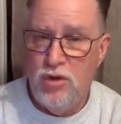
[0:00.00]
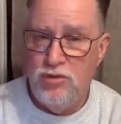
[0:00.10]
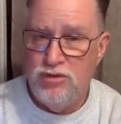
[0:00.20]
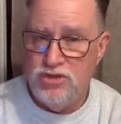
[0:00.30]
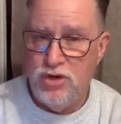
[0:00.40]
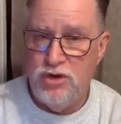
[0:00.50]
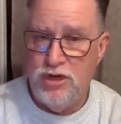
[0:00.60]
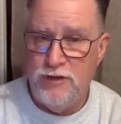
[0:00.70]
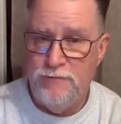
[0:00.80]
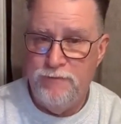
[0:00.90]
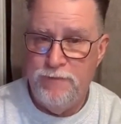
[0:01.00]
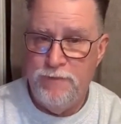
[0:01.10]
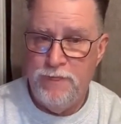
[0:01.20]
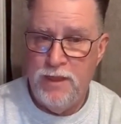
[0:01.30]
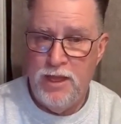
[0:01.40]
on the journey.
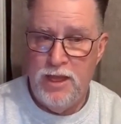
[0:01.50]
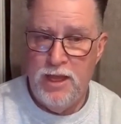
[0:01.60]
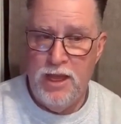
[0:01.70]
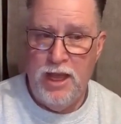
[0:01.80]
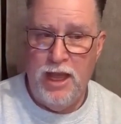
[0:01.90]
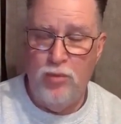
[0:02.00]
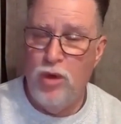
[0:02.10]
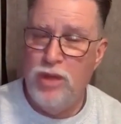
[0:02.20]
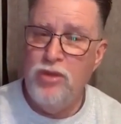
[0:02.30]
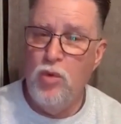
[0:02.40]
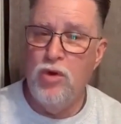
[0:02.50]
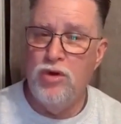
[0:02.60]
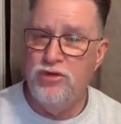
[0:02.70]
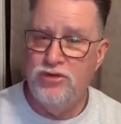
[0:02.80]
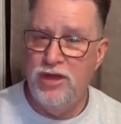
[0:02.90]
And when the word
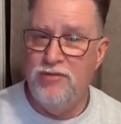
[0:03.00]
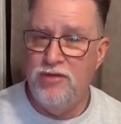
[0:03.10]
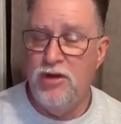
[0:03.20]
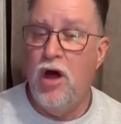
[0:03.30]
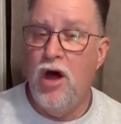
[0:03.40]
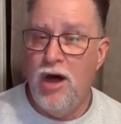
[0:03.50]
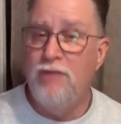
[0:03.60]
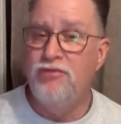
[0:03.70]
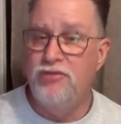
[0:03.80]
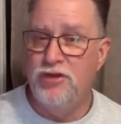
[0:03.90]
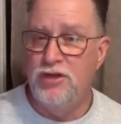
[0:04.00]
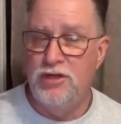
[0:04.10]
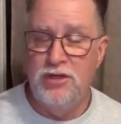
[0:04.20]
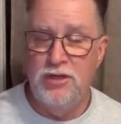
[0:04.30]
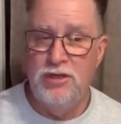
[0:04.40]
is given, often